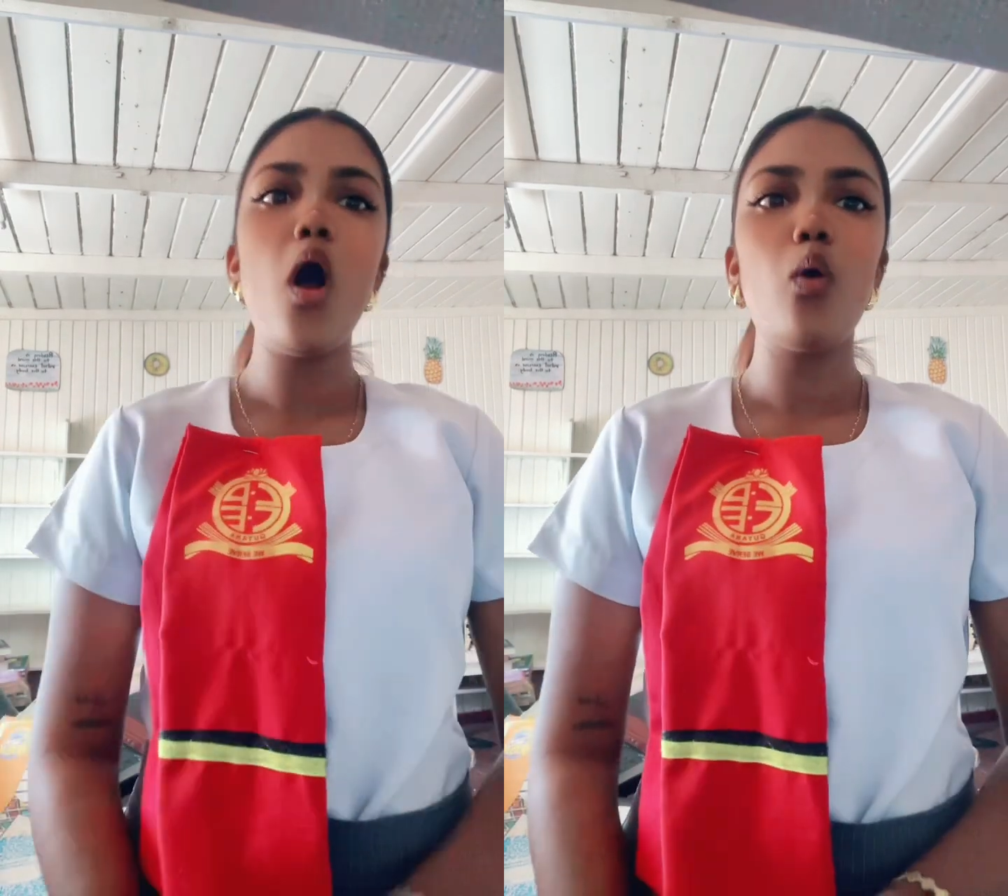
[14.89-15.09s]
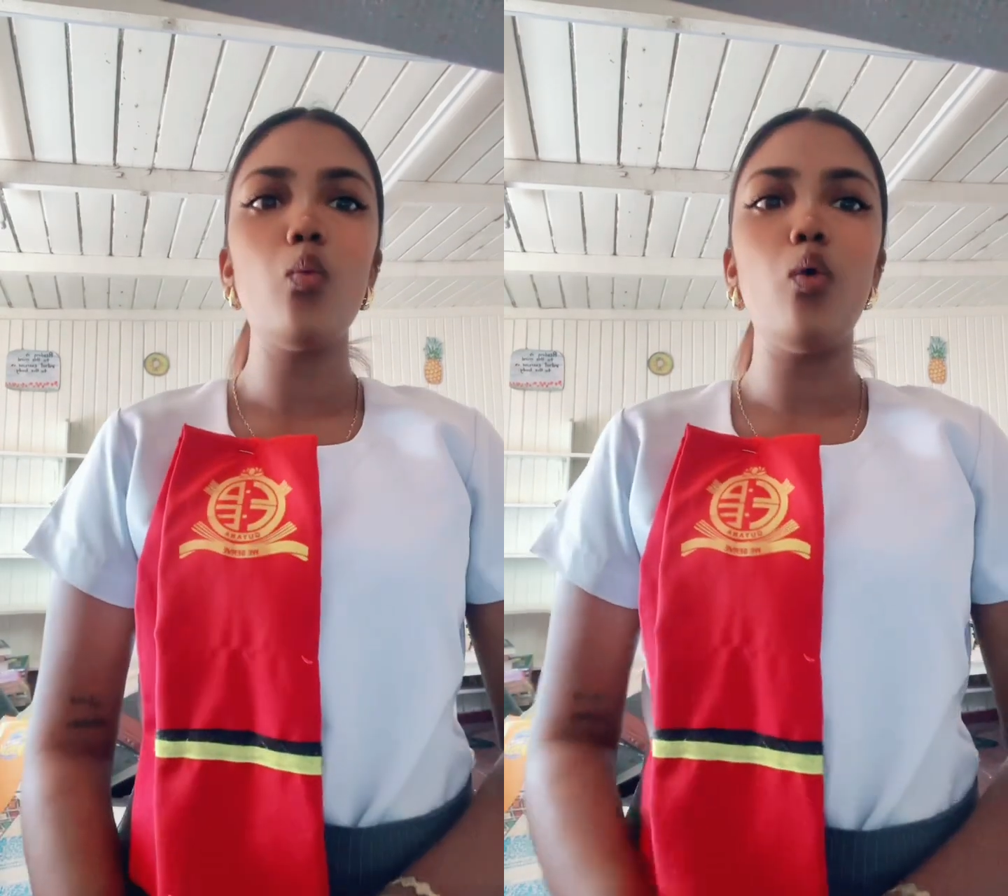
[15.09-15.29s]

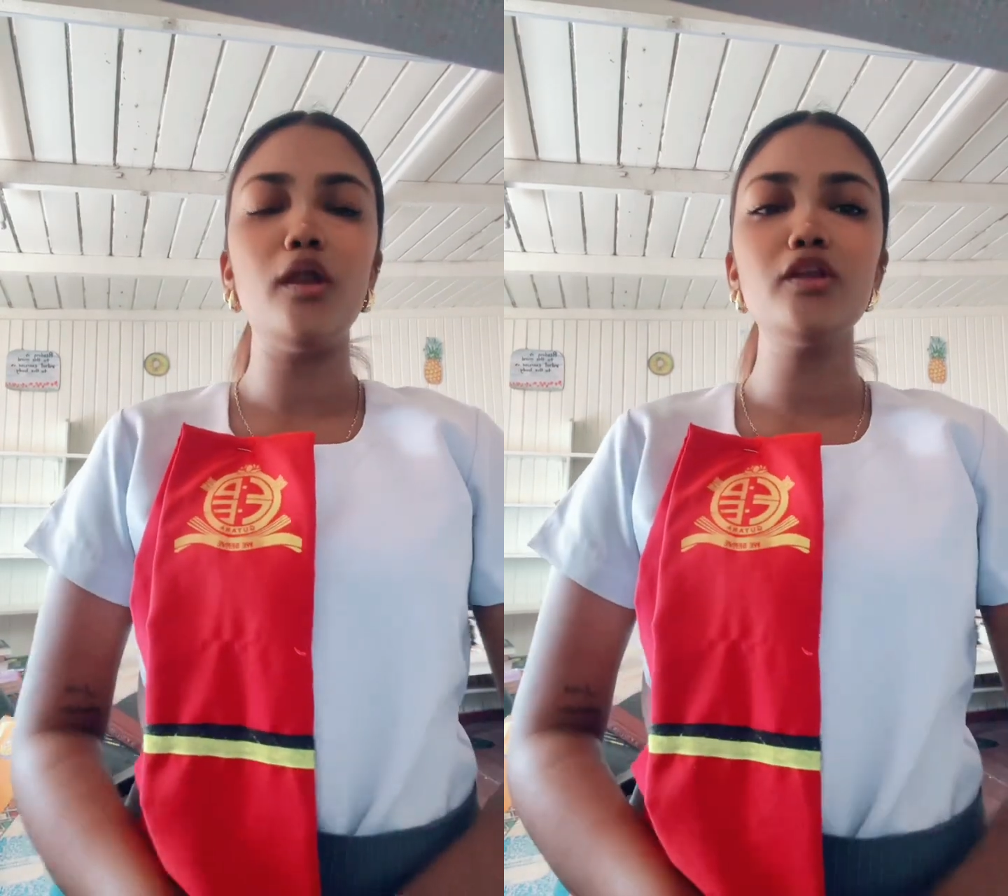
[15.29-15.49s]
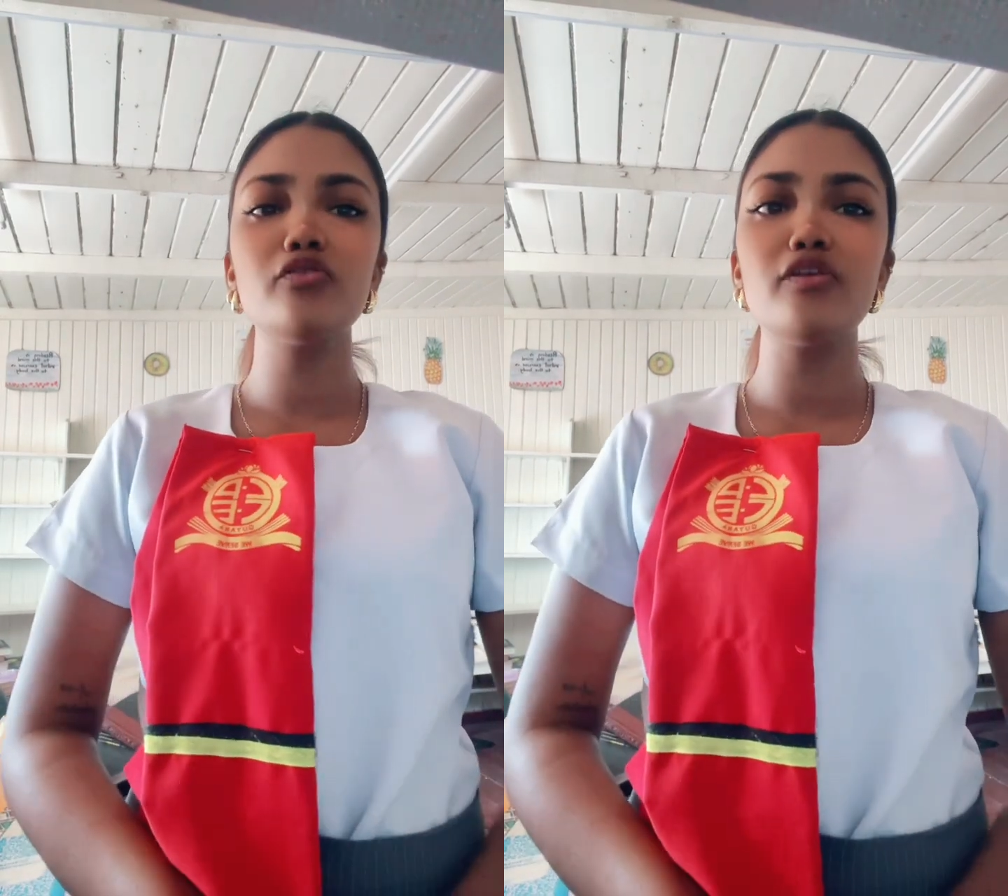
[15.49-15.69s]
one
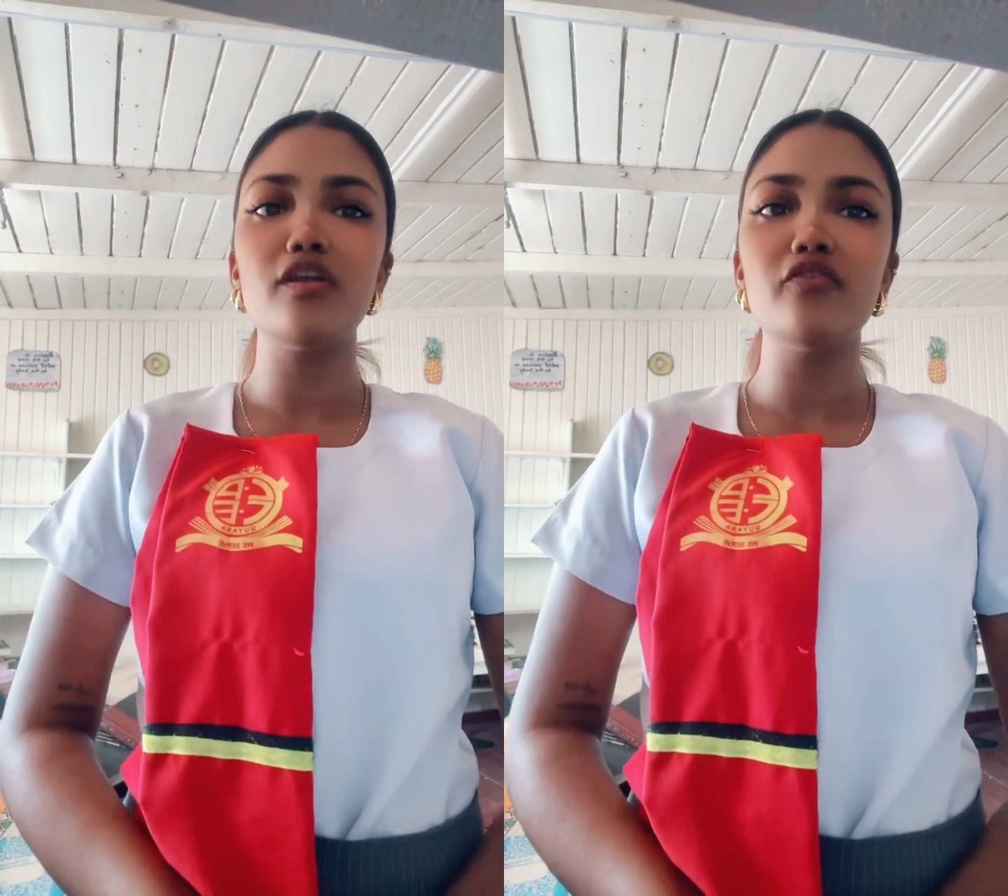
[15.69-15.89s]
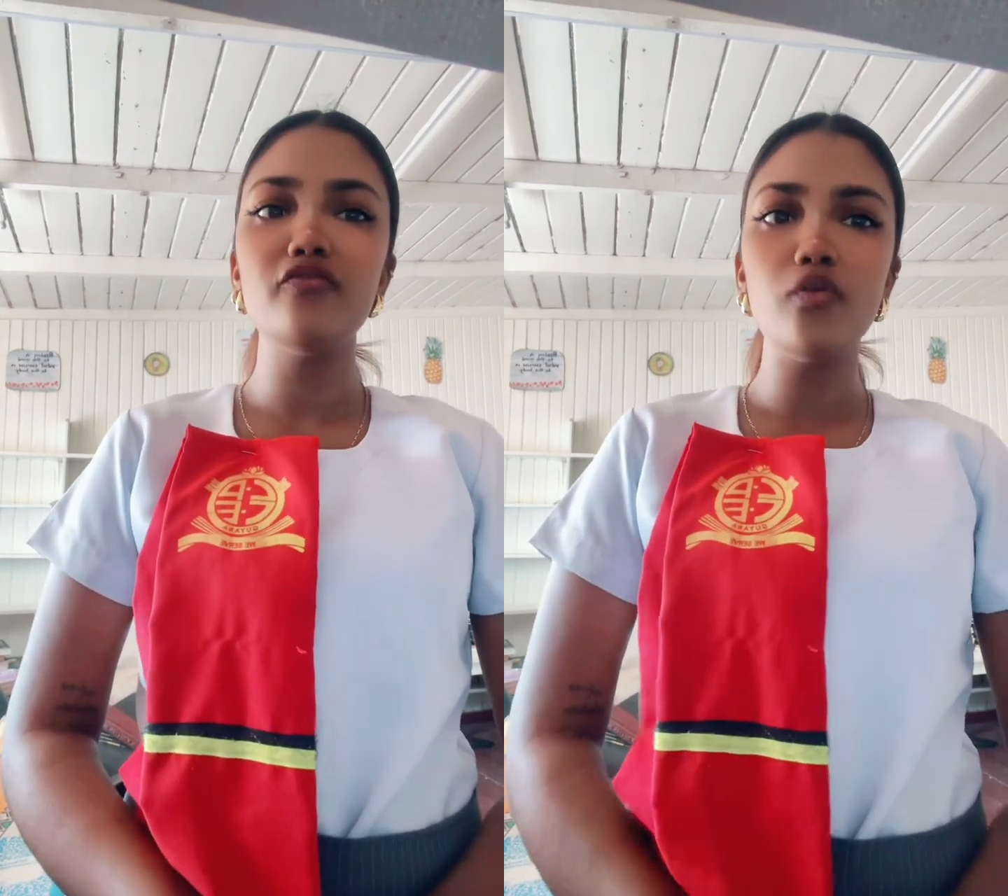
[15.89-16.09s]
in grade
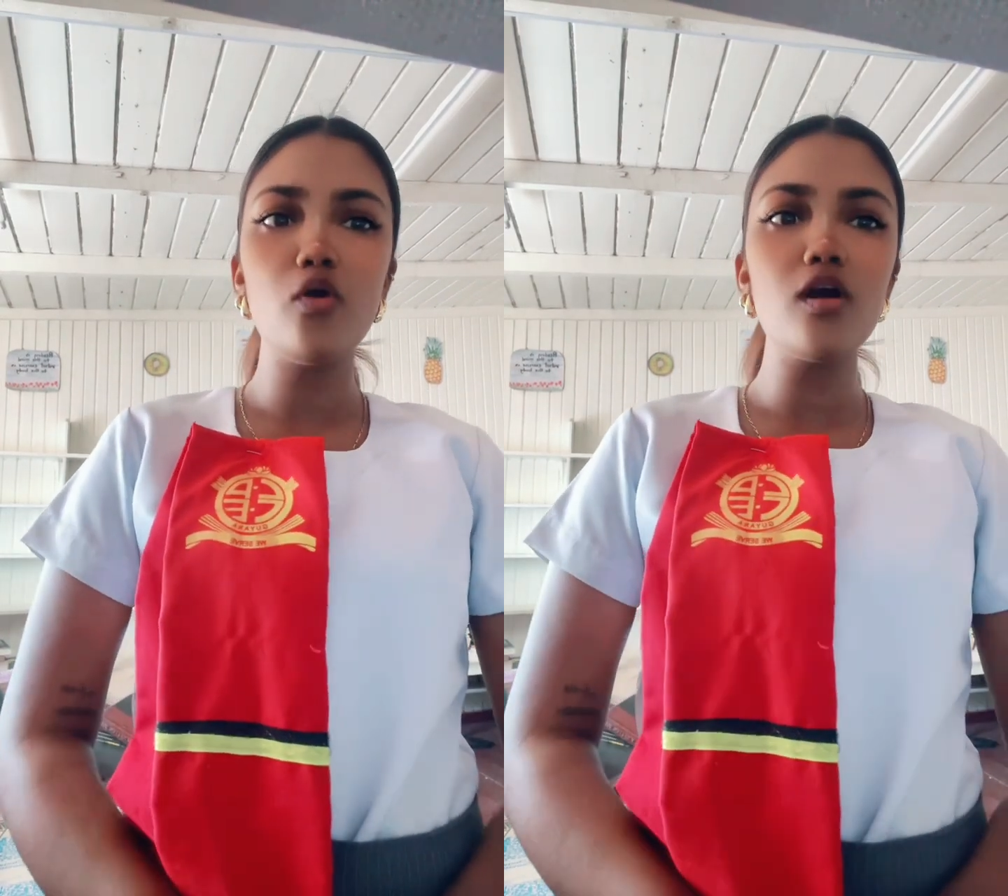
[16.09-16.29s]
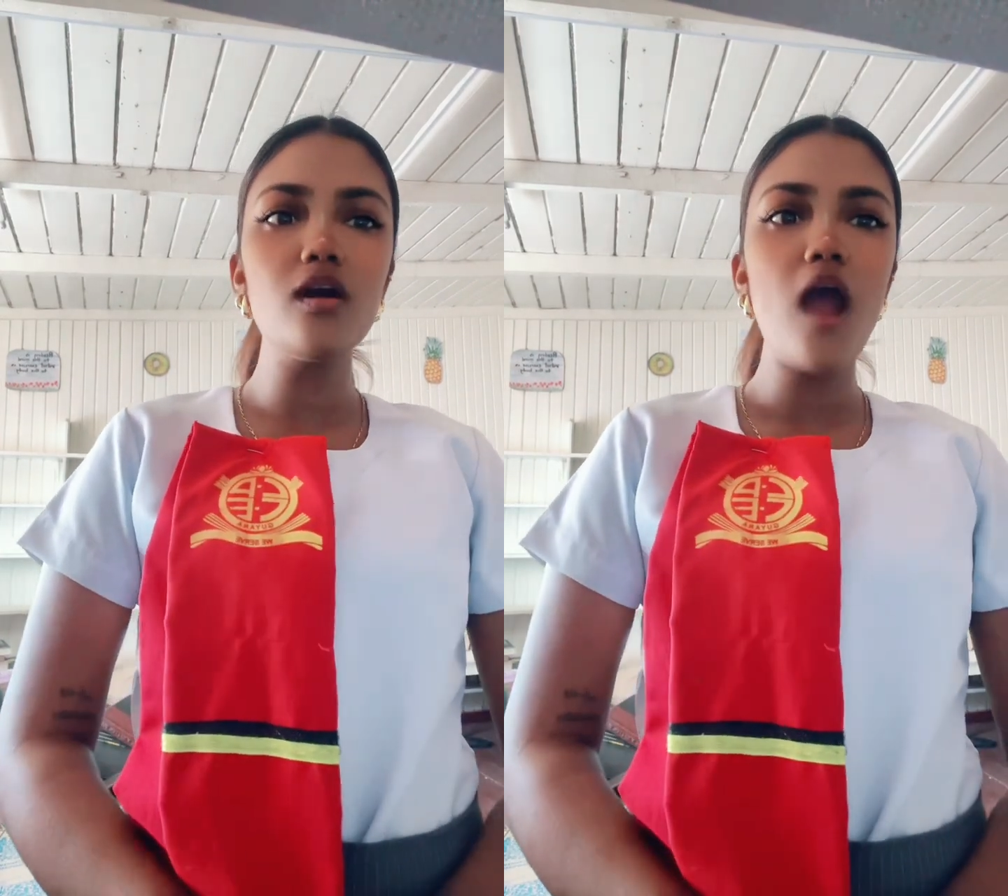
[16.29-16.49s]
4